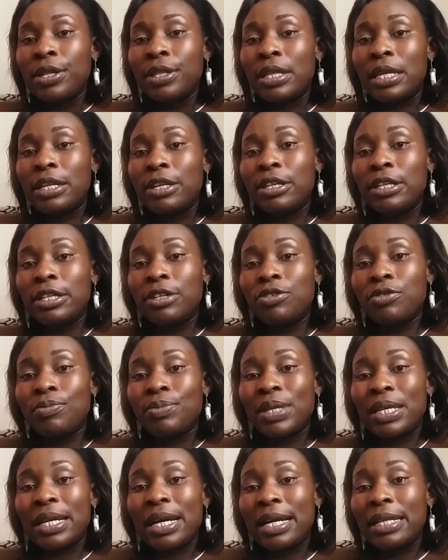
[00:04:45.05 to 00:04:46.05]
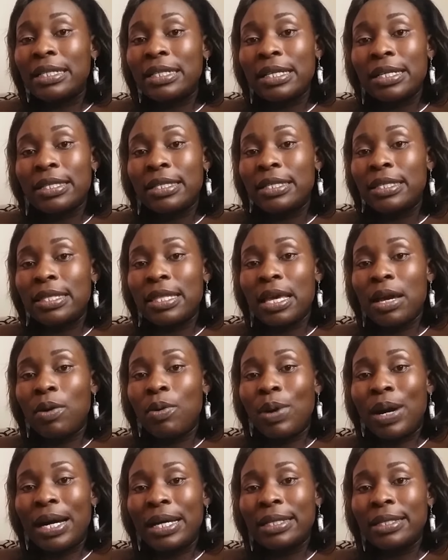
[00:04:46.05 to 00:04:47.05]
They need to be courteous in their
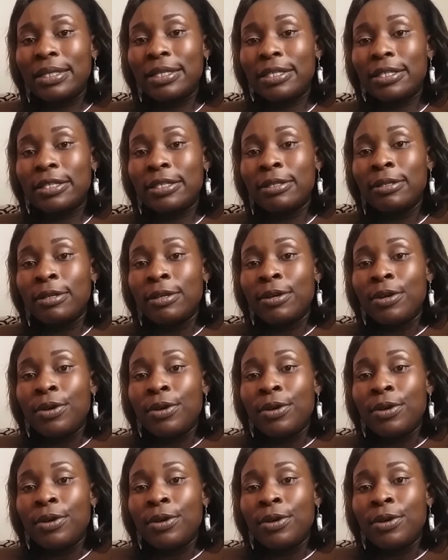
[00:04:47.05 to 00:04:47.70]
words